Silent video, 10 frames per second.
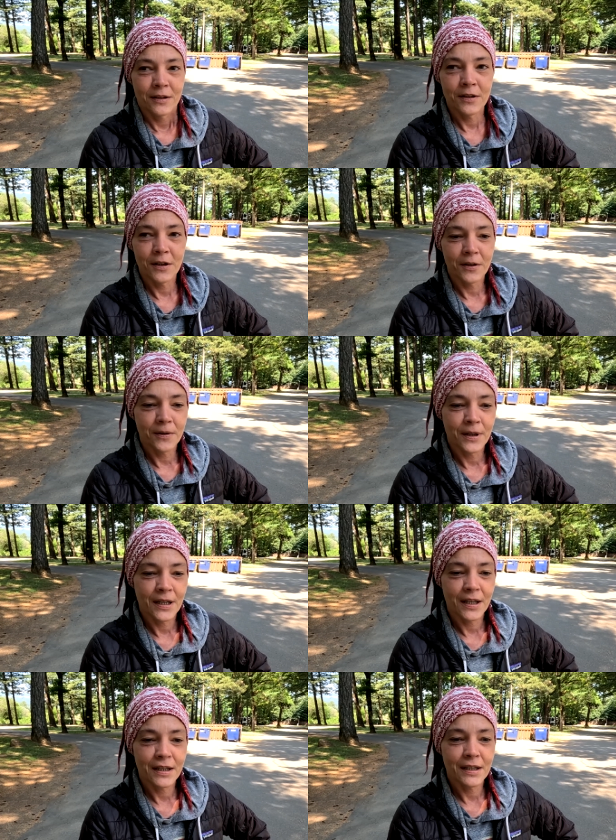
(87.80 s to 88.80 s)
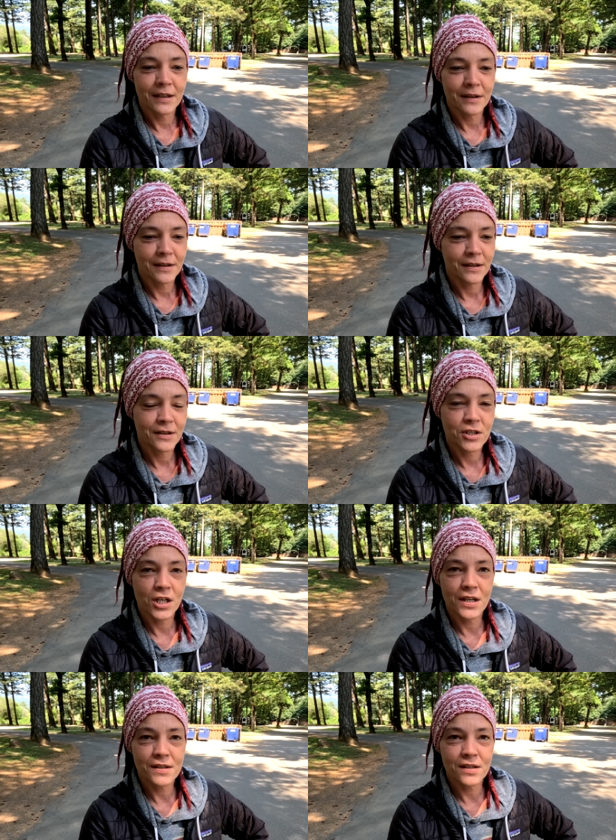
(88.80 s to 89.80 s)
you know, I get a
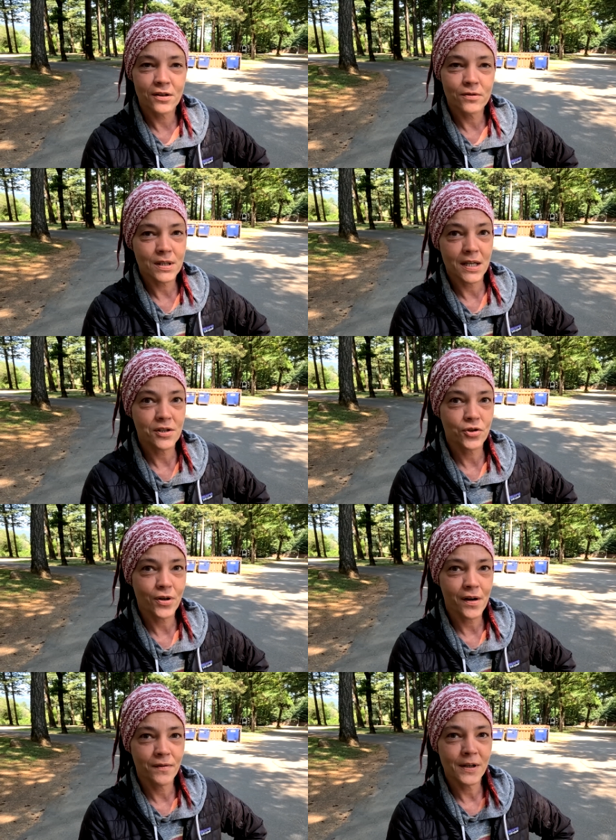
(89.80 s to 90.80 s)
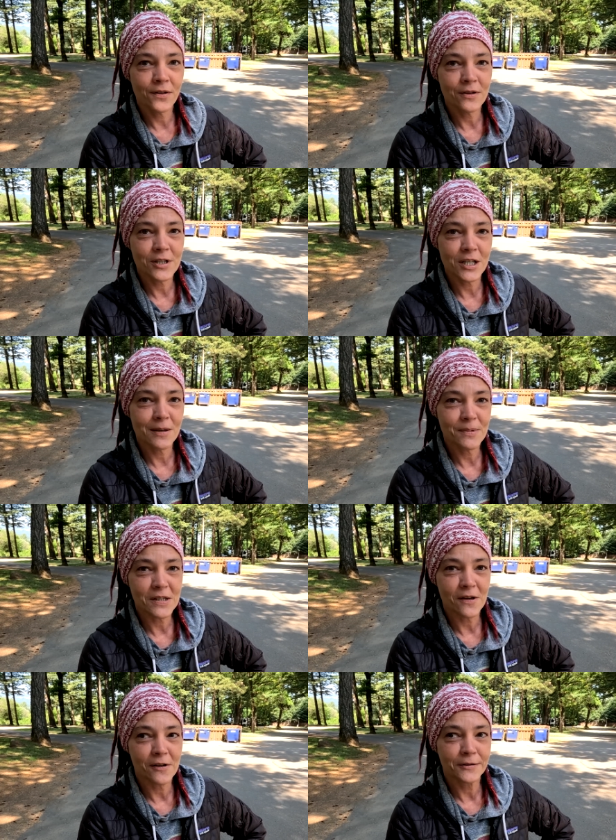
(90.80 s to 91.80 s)
chance to go test drive another Jeep,
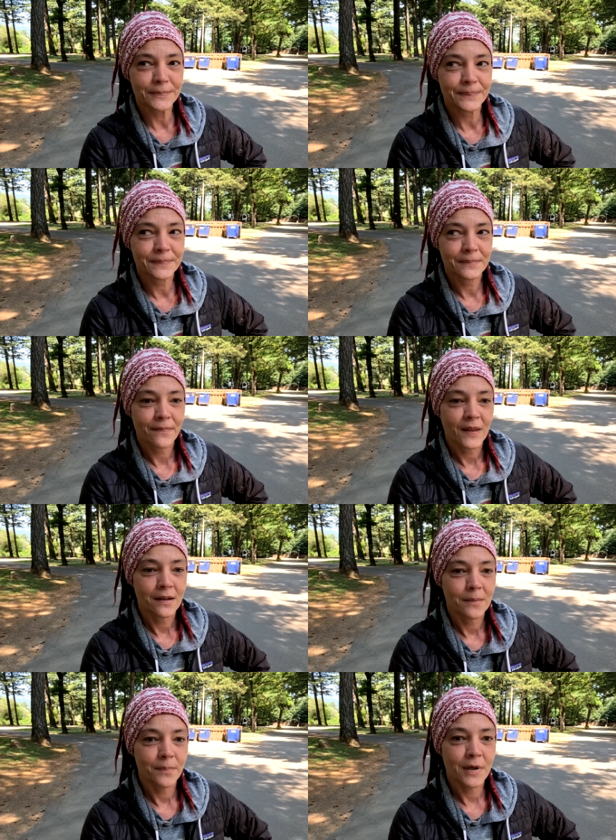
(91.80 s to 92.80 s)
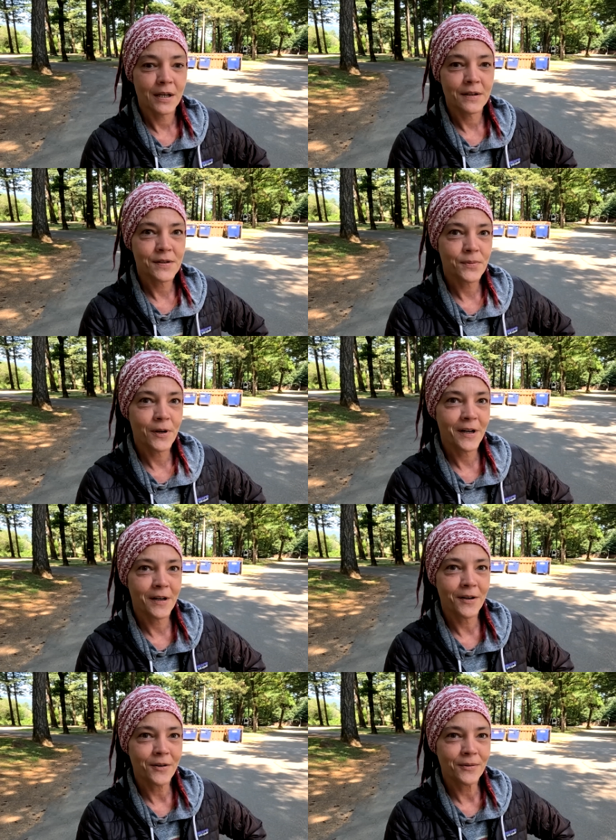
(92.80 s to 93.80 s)
so may as
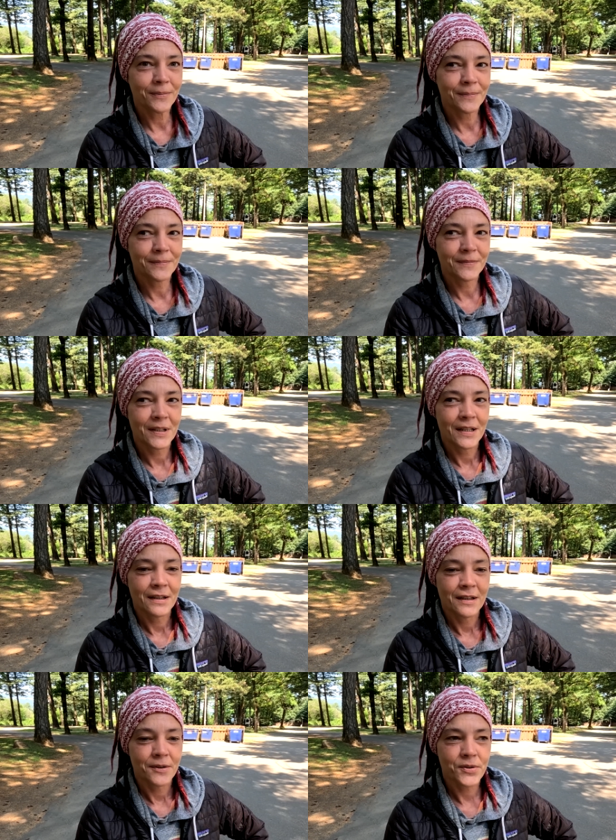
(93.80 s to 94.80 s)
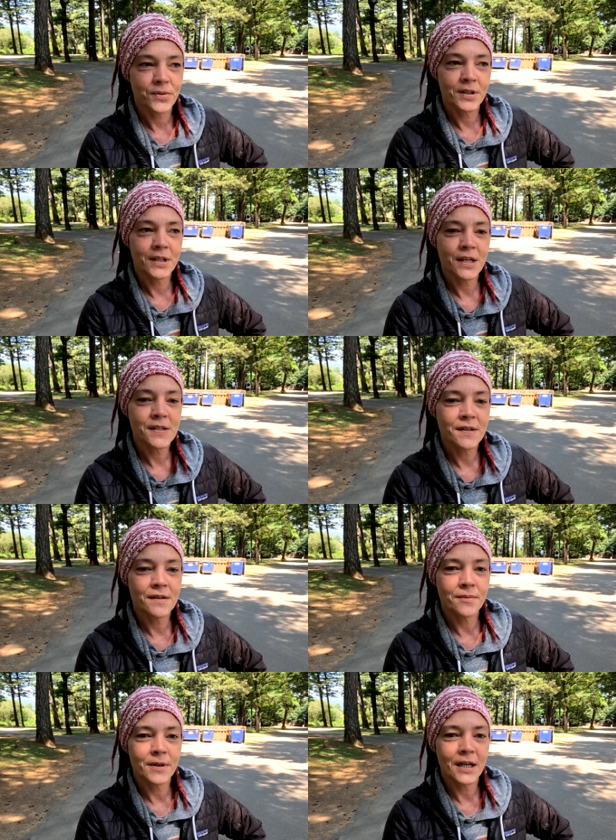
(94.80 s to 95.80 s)
well. It was really nice of
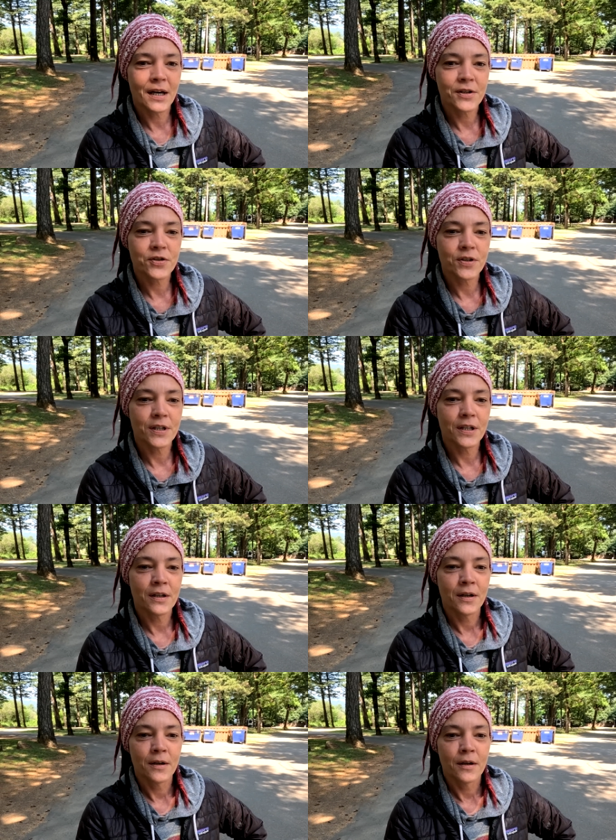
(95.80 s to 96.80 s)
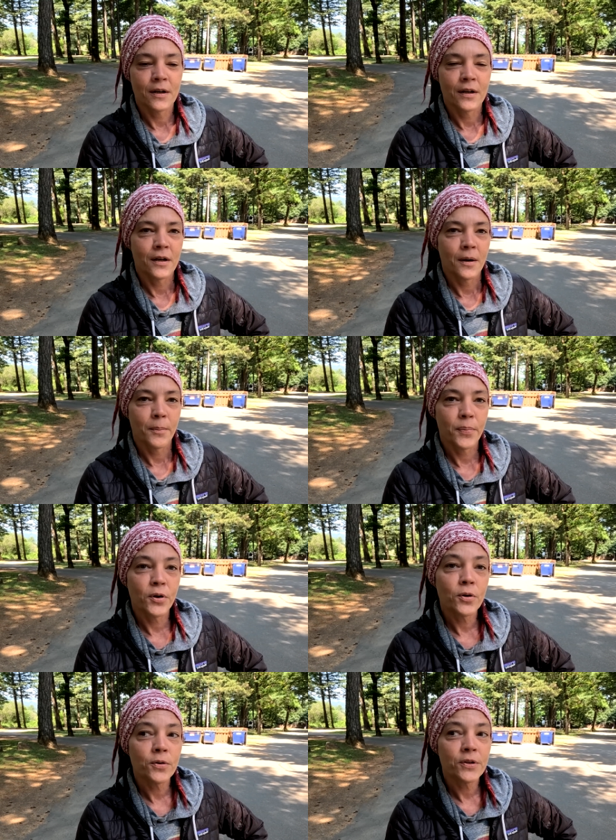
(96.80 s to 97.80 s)
them. They actually
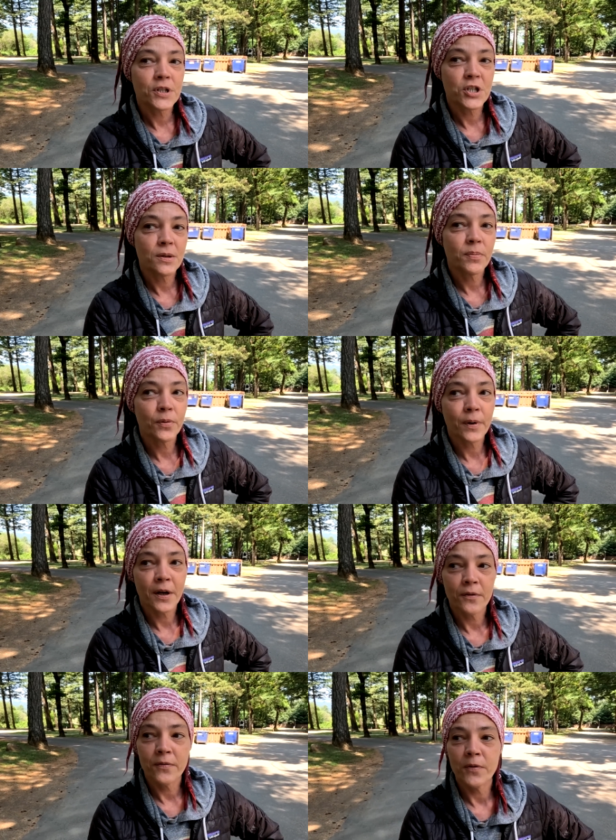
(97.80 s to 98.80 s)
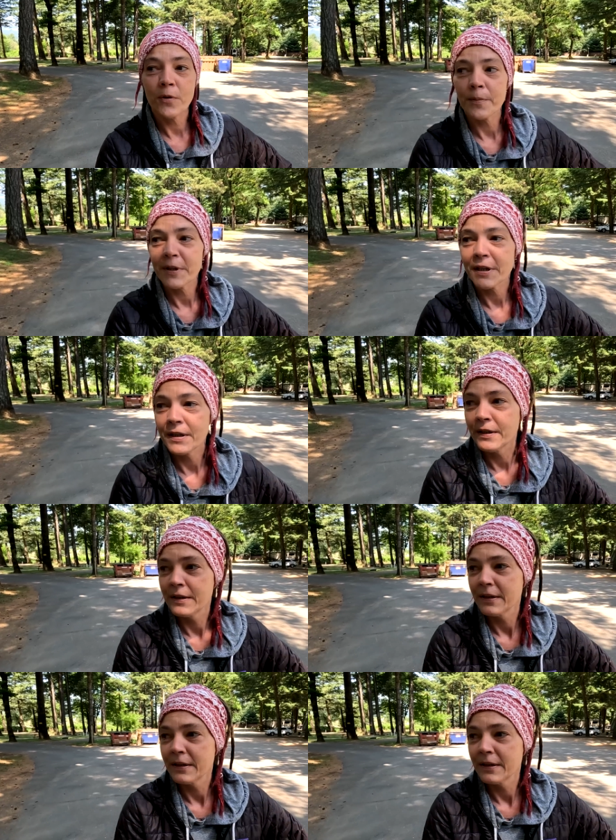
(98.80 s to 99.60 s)
pulled the Jeep around for me.